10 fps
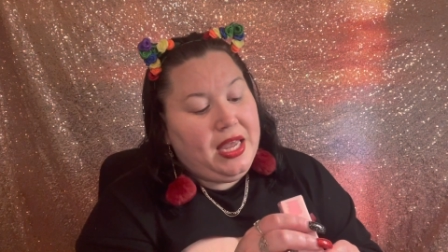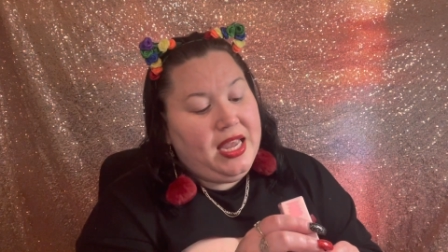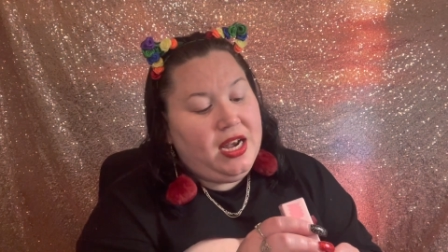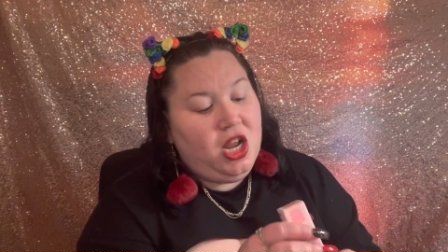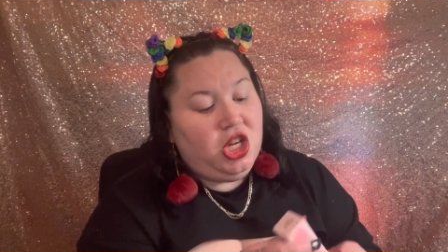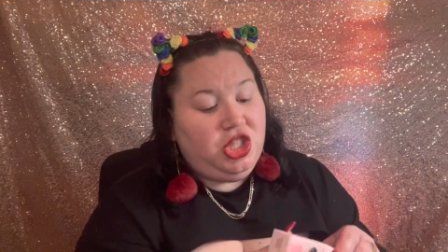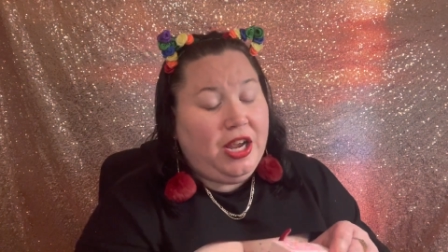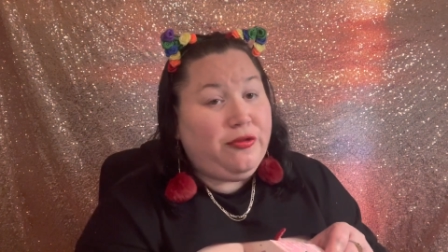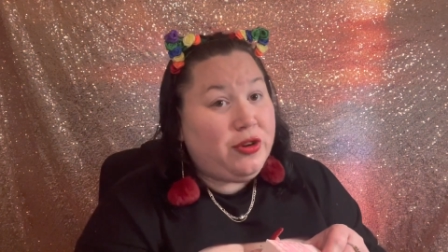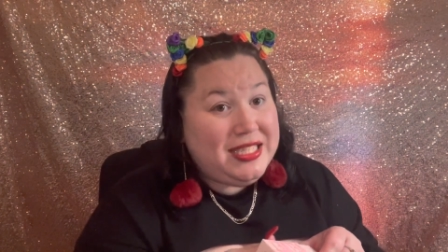in
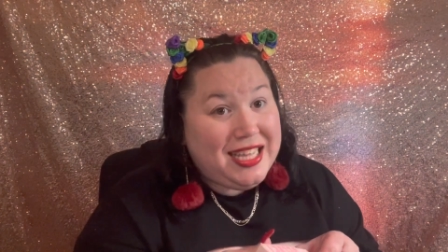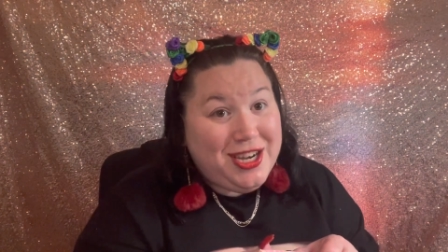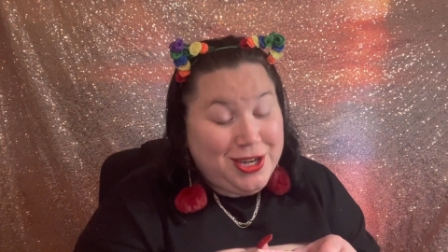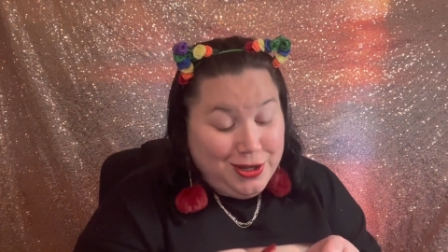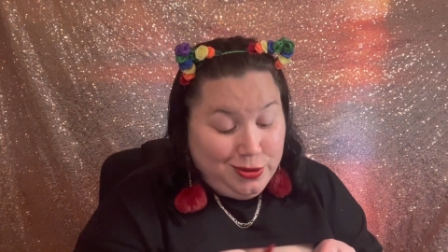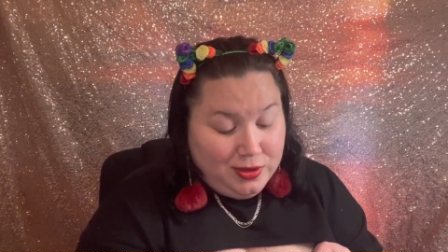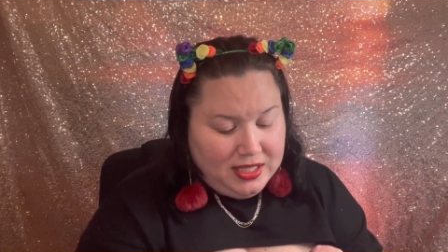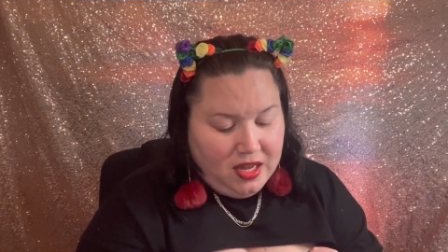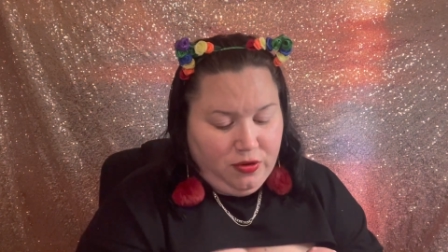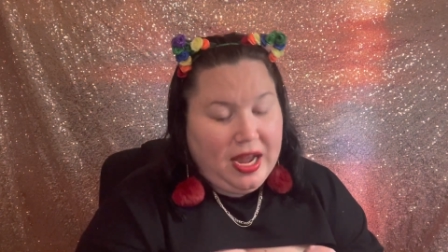Jeffree's
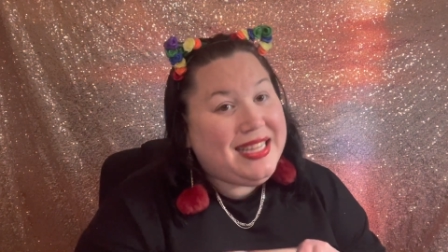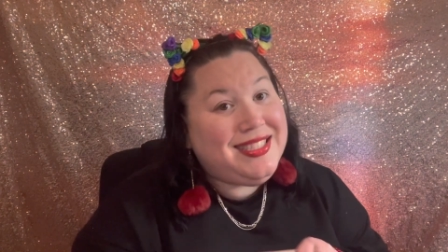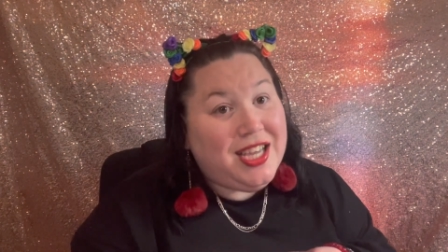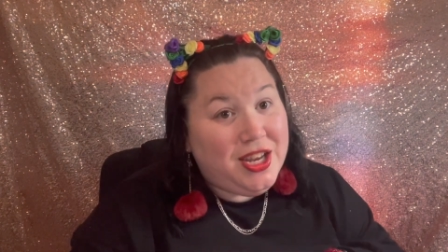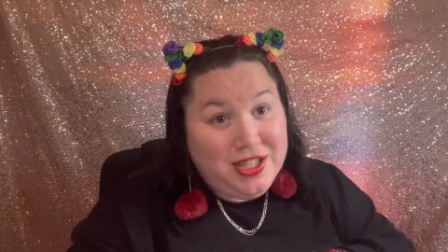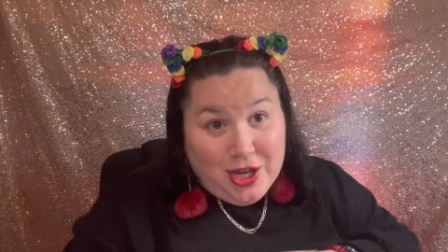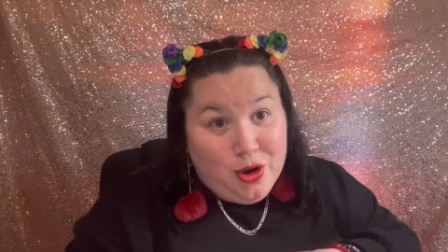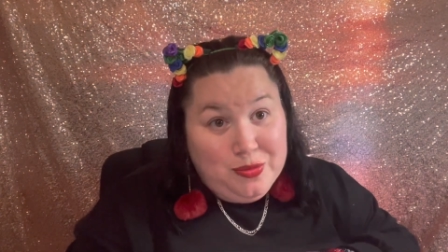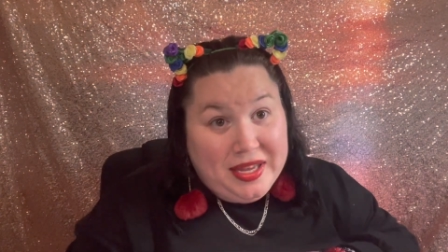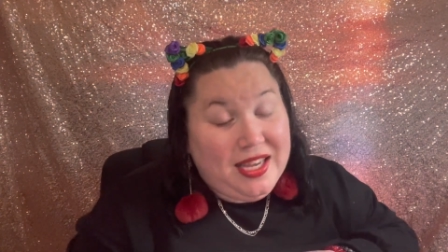Nudes. If you guys
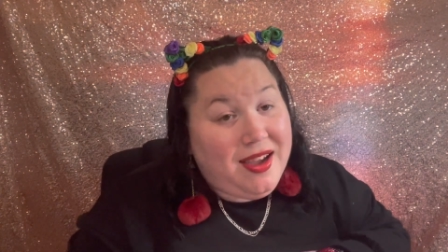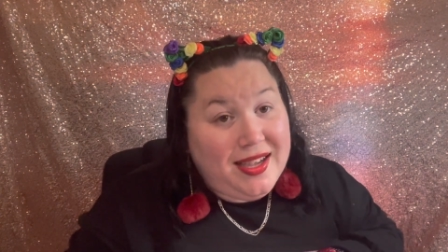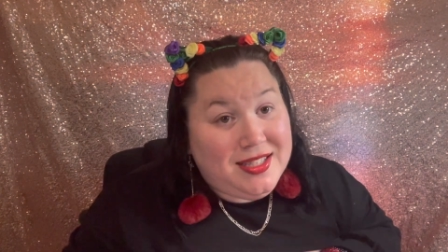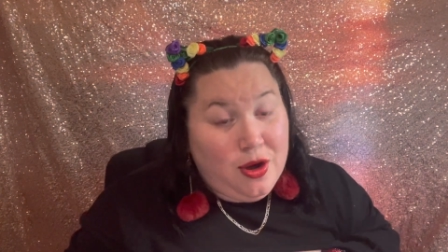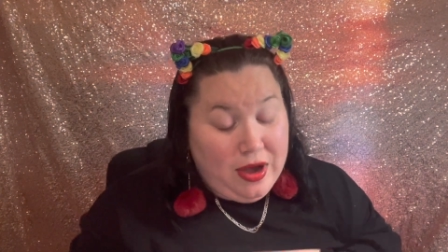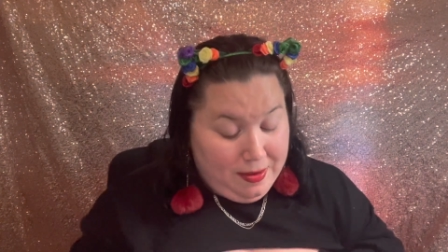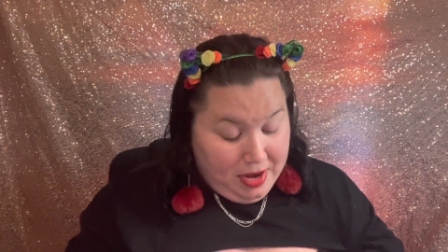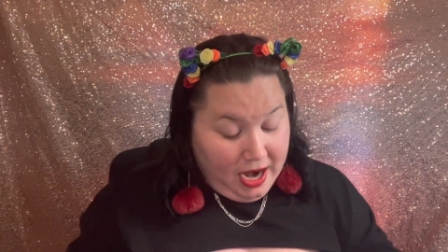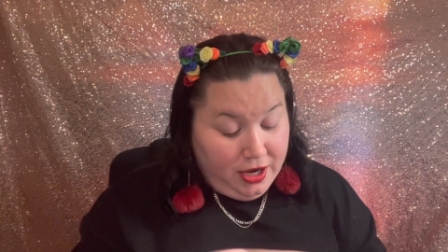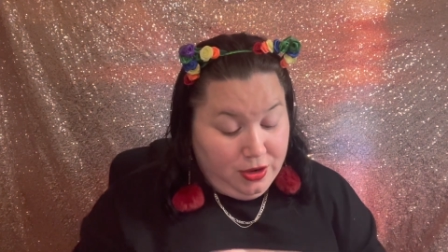know me, you guys know I am
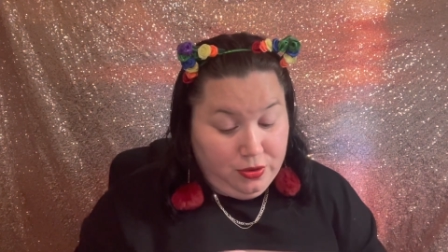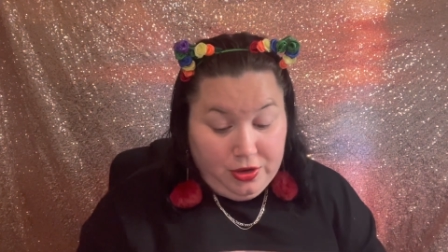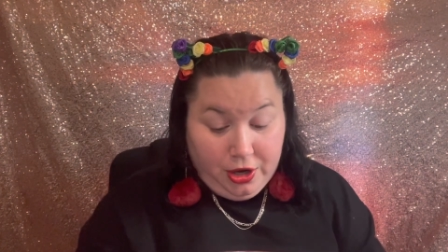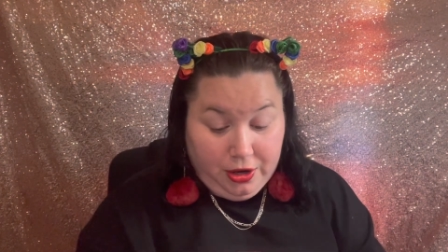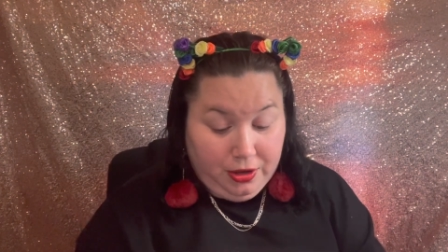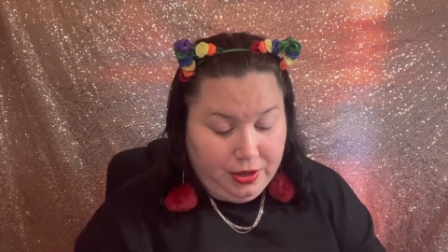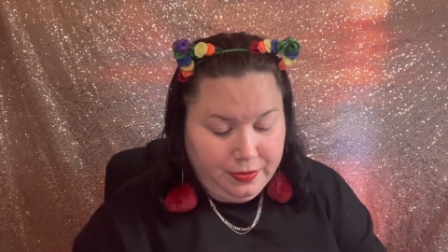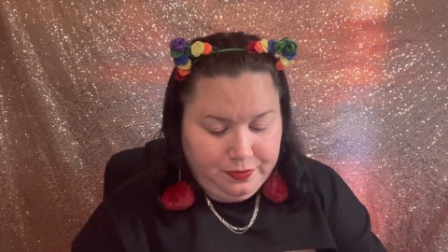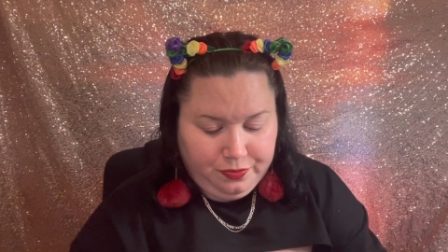not a nude girl.